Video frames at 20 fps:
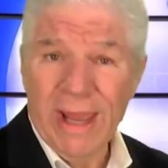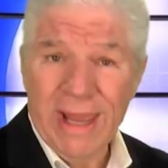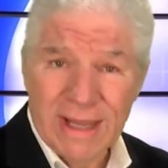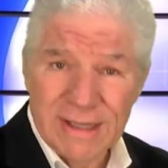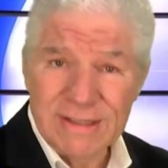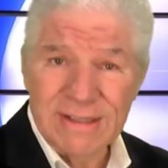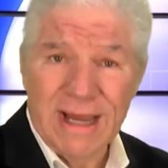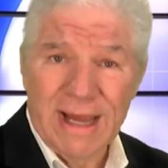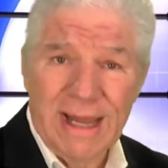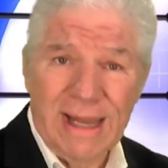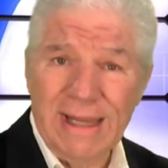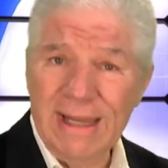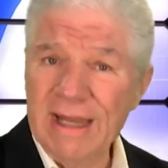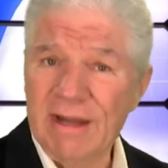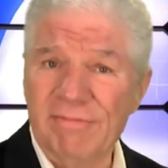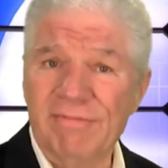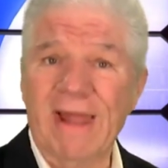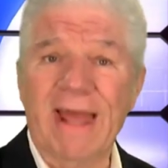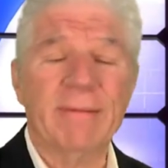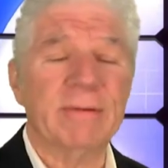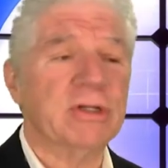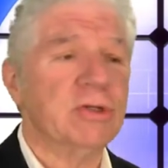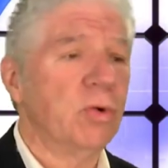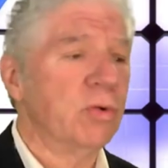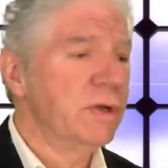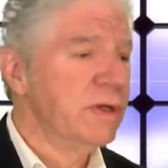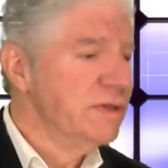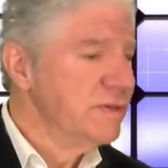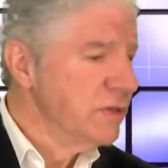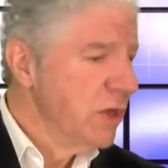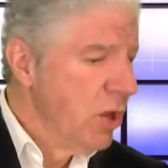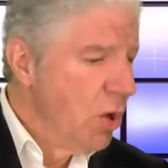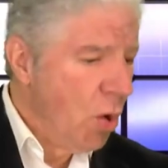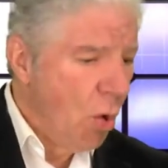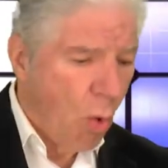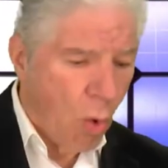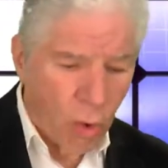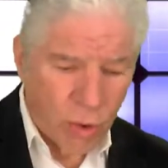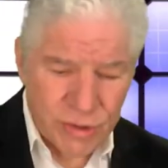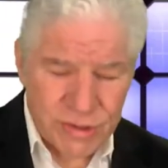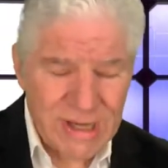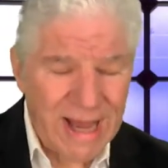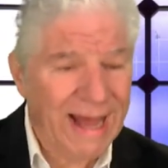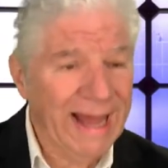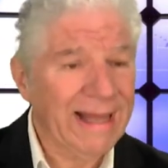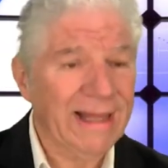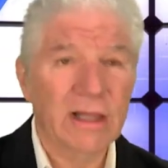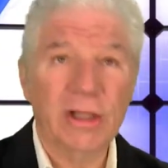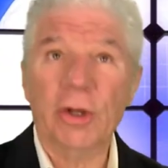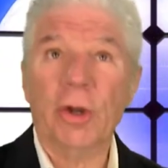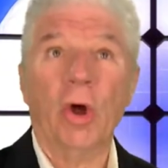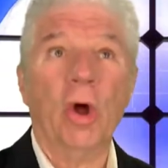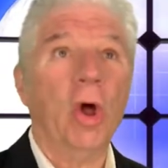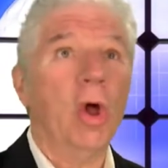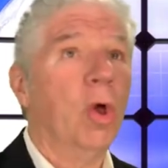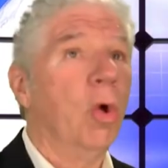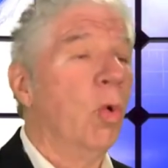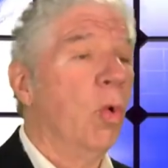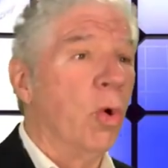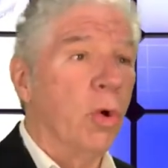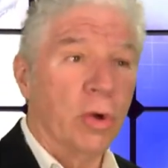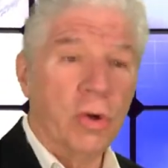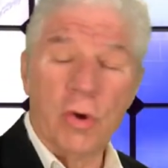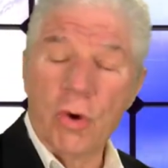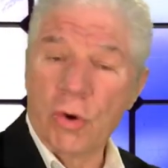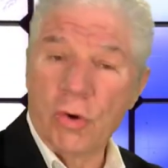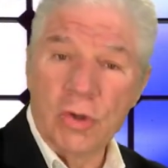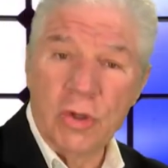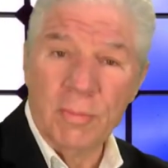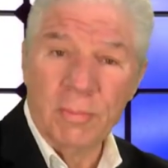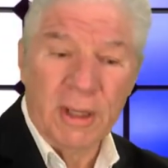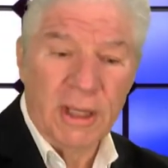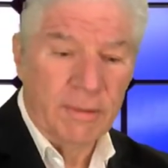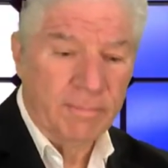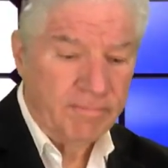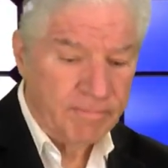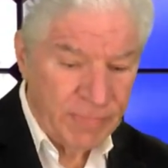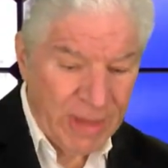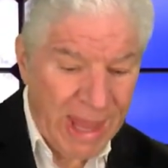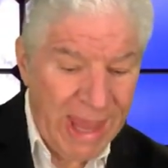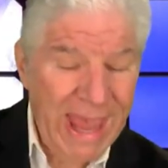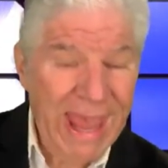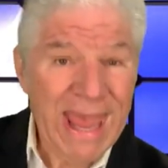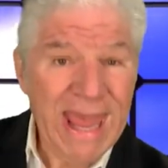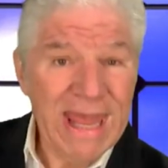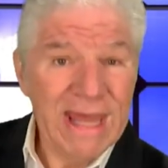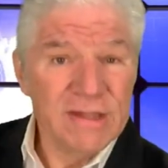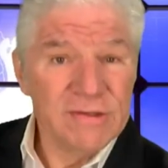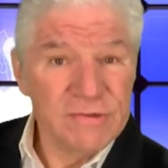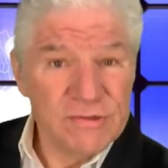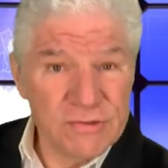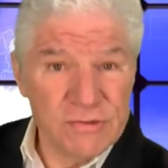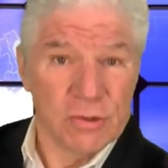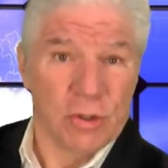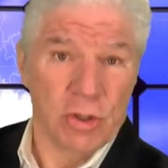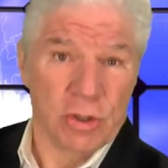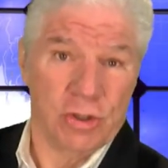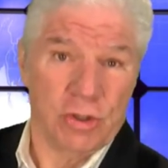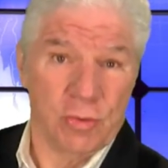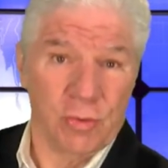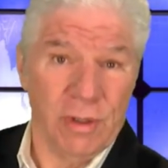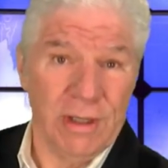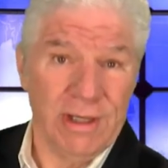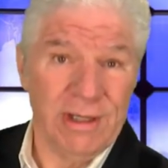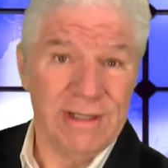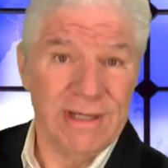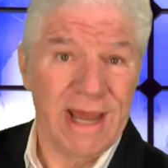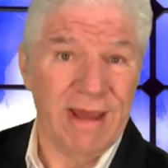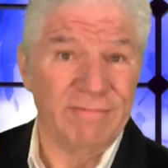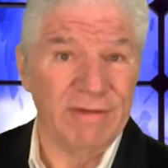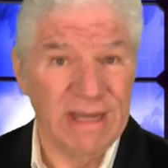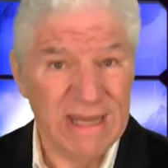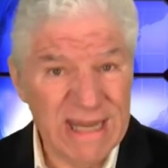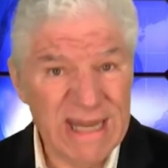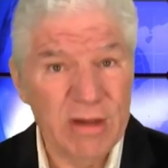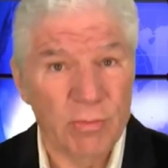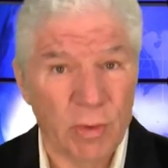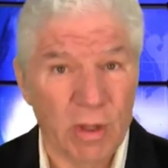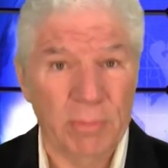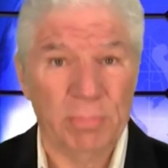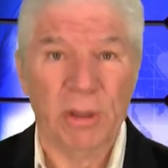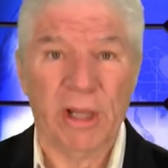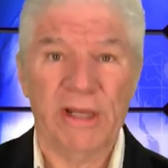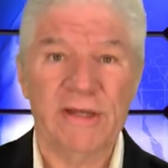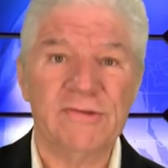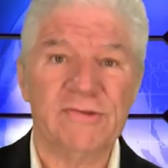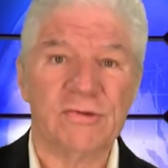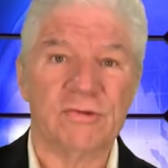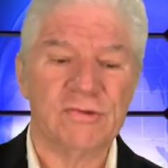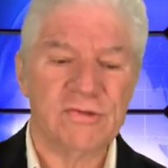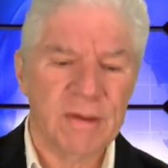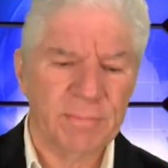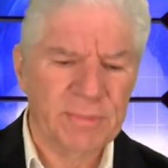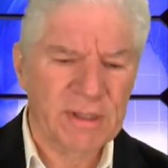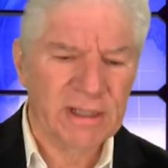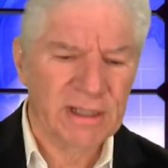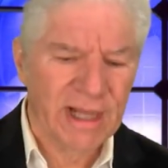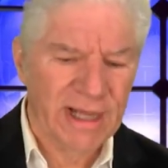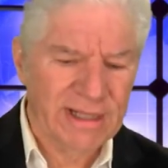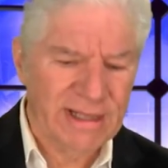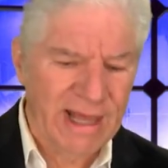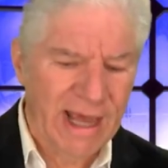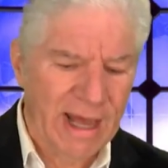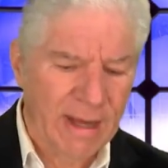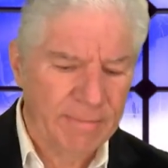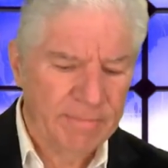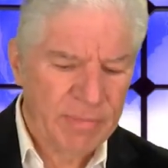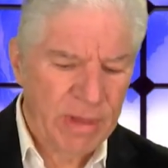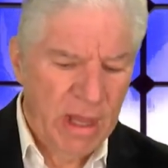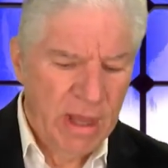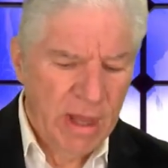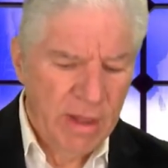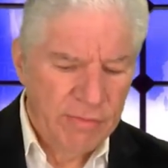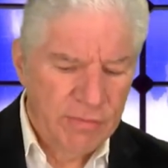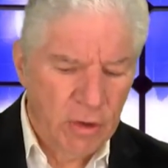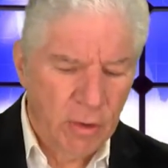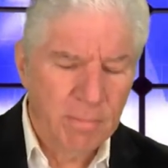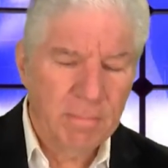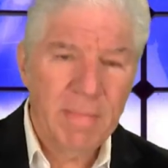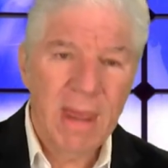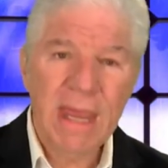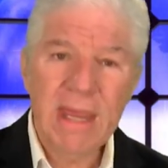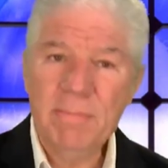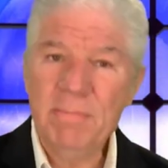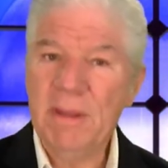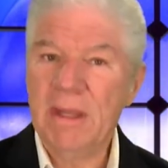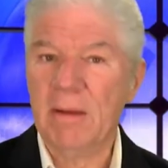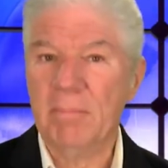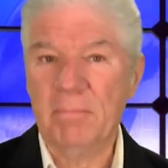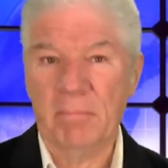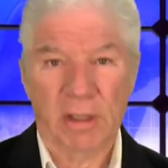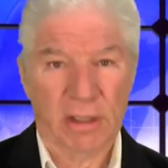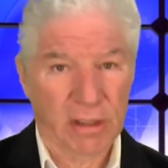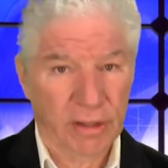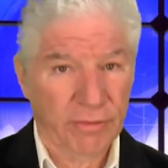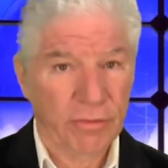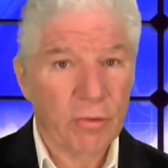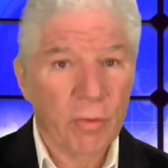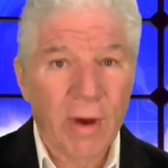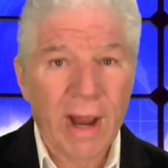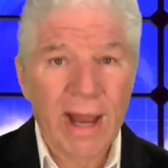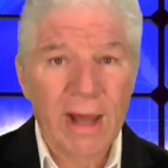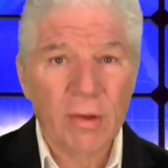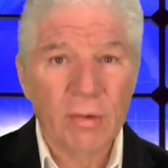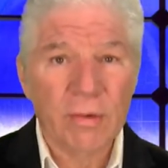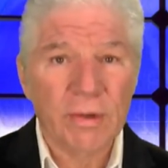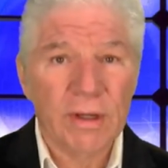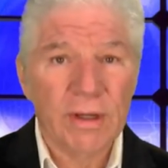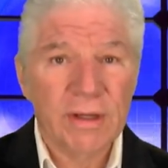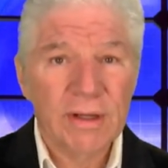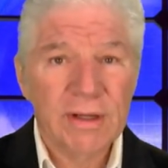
anti-inflammatories or Tylenol or curcumin and surgery to have a knee replaced or something like that, there may be a middle of the ground,